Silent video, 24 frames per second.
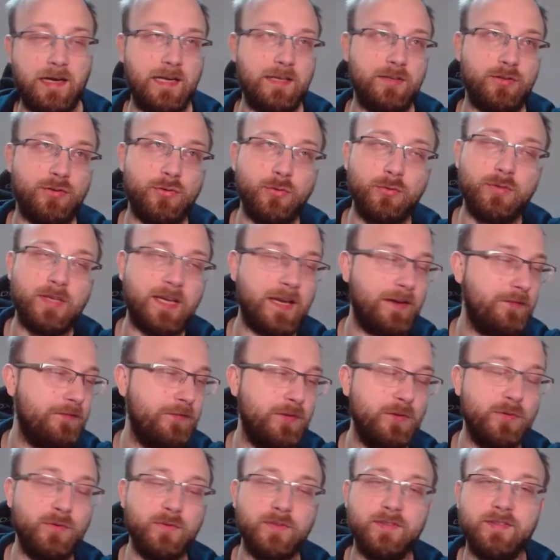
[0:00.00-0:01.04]
I should
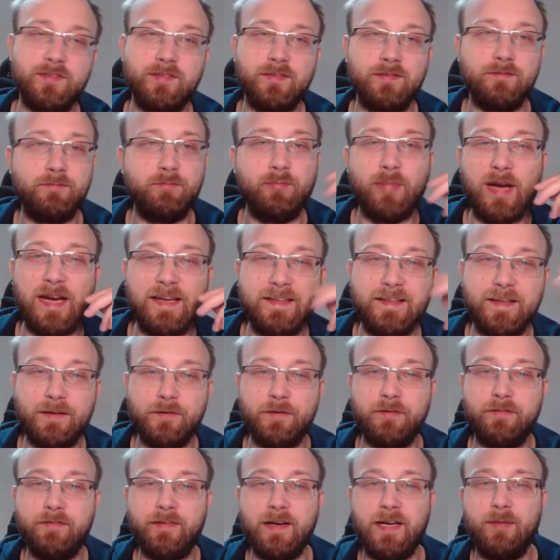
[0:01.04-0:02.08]
have used
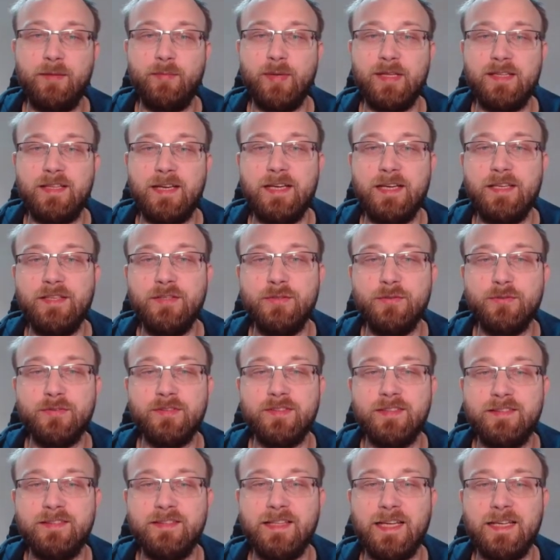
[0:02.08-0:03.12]
binary file, but I
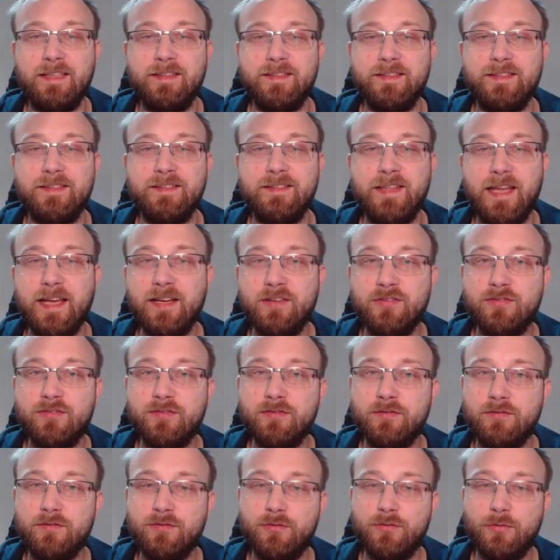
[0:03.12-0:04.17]
used like this
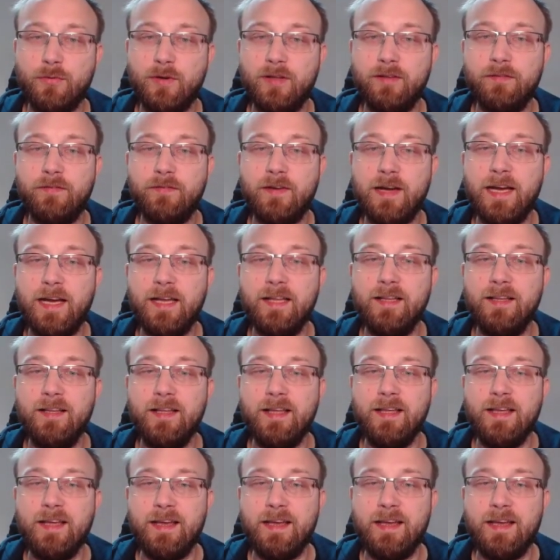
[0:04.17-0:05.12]
textual file